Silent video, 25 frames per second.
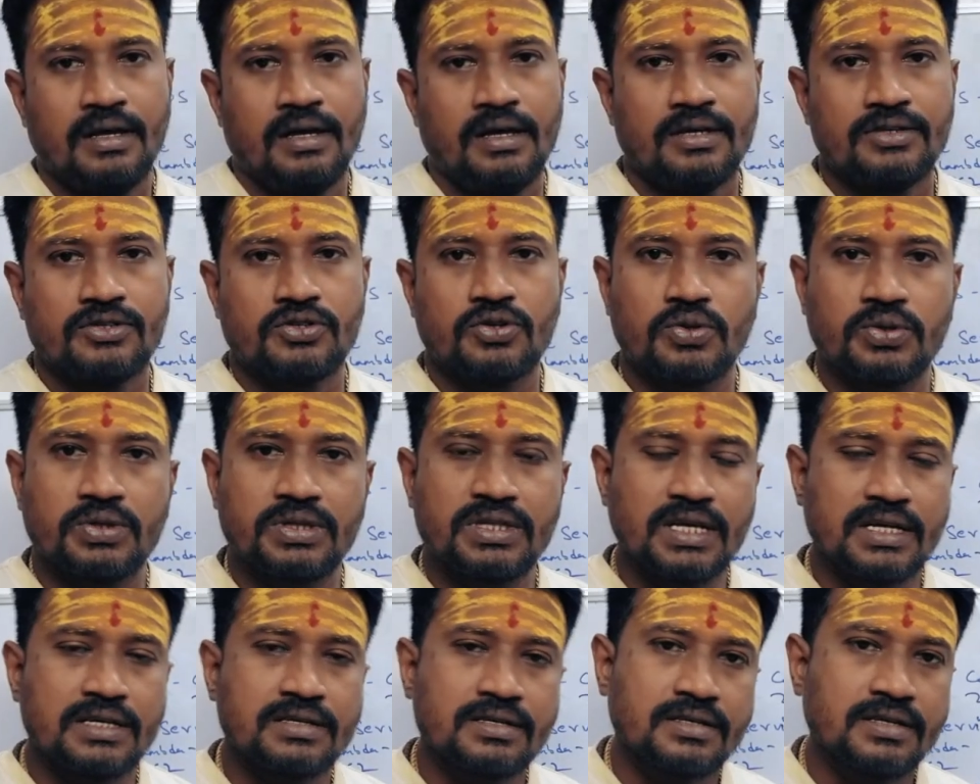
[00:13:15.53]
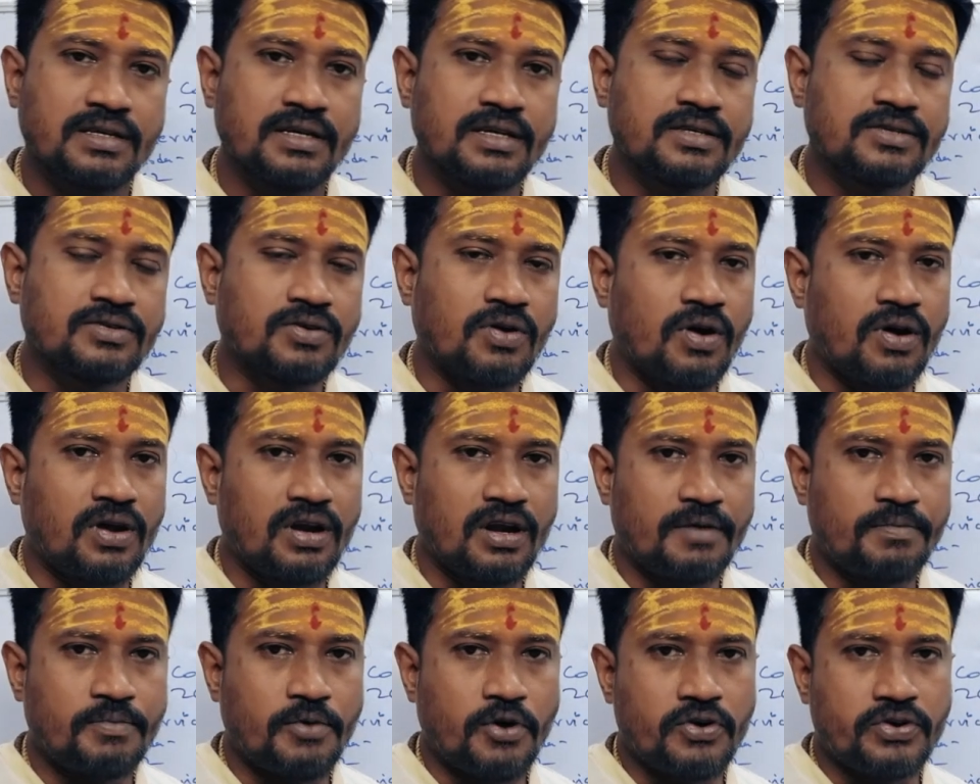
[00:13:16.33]
So this is all
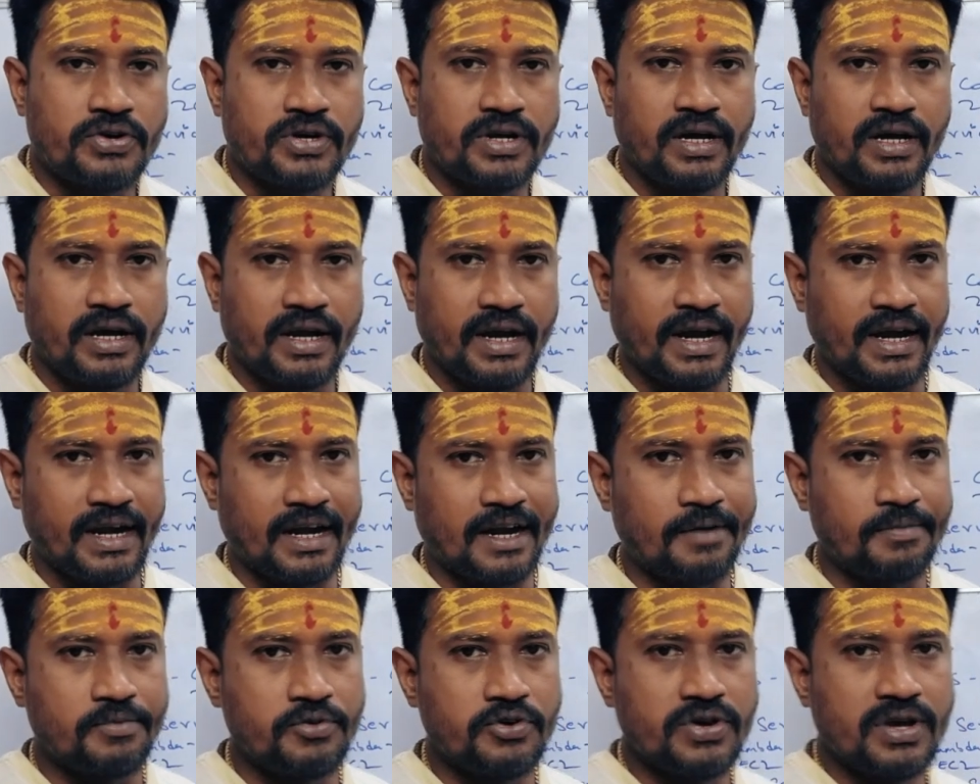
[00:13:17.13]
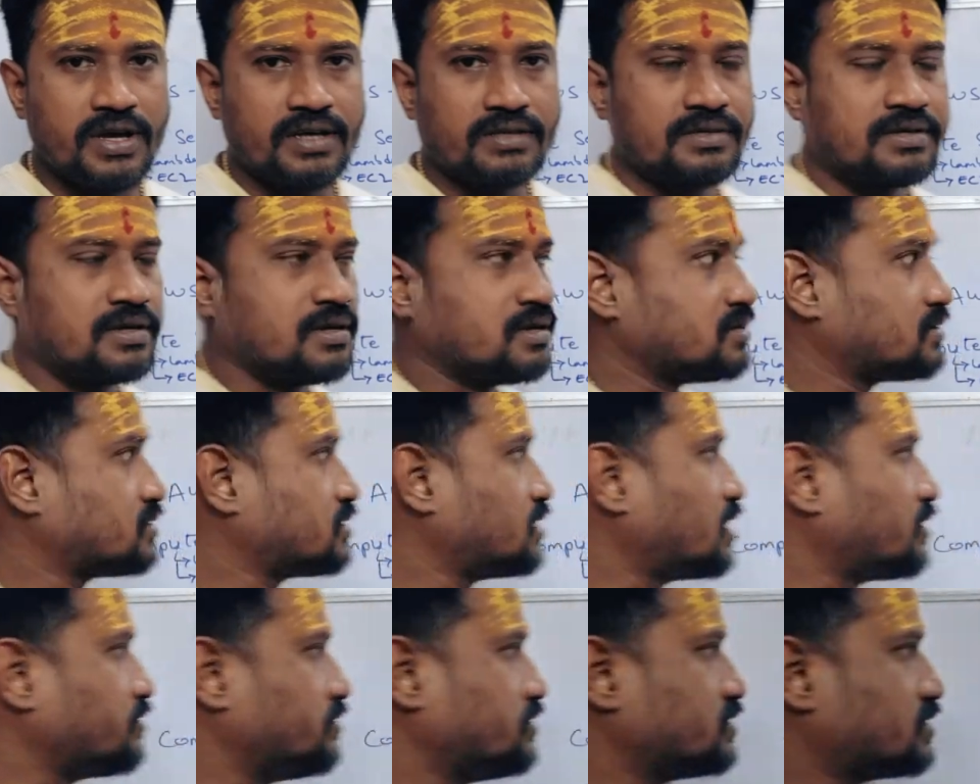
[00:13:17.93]
about AWS
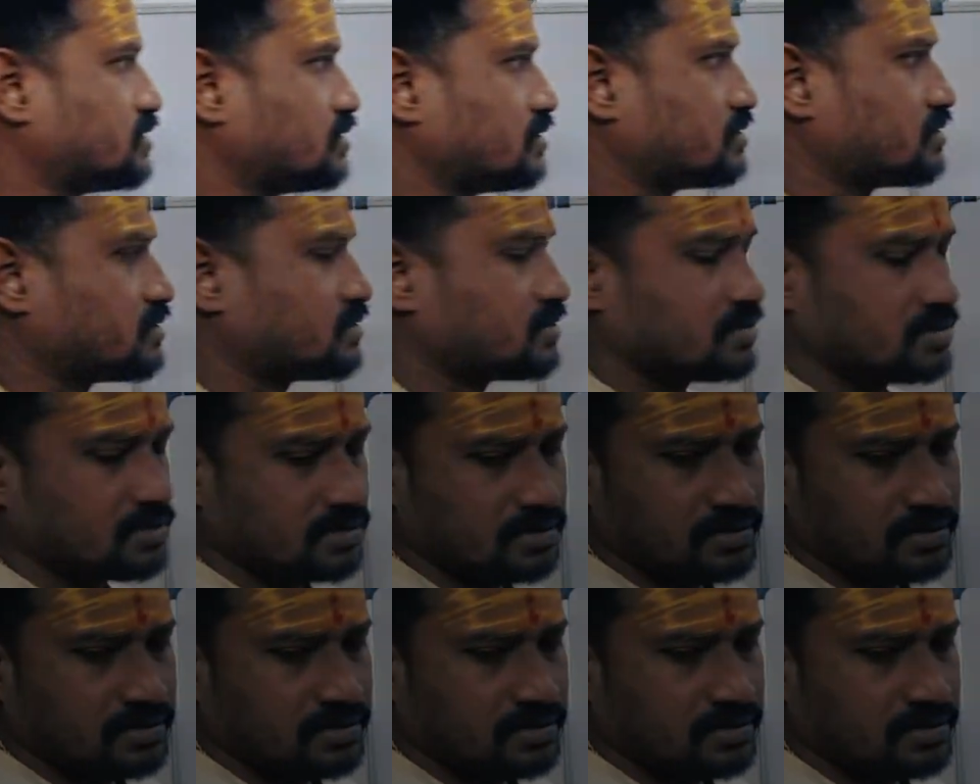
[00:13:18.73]
services.